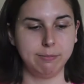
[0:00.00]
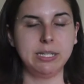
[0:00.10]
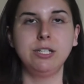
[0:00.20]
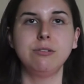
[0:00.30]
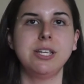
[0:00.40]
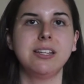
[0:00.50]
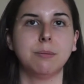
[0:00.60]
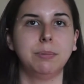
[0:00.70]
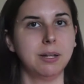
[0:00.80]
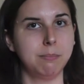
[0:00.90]
I've been using
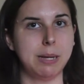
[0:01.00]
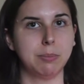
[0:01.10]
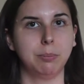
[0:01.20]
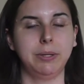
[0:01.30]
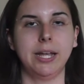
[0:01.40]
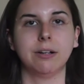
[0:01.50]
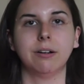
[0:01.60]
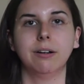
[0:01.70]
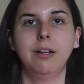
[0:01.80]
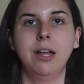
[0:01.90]
the Plum Paper
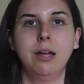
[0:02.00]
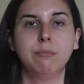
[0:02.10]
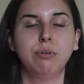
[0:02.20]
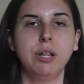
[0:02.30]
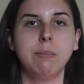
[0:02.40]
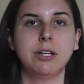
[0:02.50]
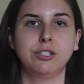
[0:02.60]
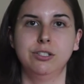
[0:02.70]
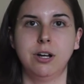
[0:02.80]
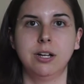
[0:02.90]
Planner pretty
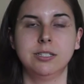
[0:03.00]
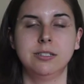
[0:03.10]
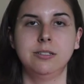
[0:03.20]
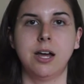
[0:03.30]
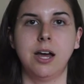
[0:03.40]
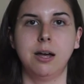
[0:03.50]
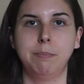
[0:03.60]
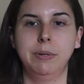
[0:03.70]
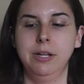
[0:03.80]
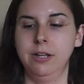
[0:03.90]
much
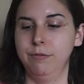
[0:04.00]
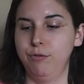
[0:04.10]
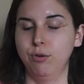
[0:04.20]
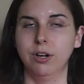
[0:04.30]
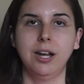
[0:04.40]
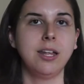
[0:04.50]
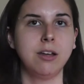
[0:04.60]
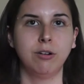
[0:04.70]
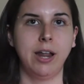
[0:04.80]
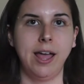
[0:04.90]
nonstop for a
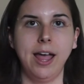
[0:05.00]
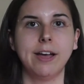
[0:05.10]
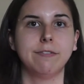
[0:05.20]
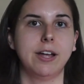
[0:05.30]
year and a half.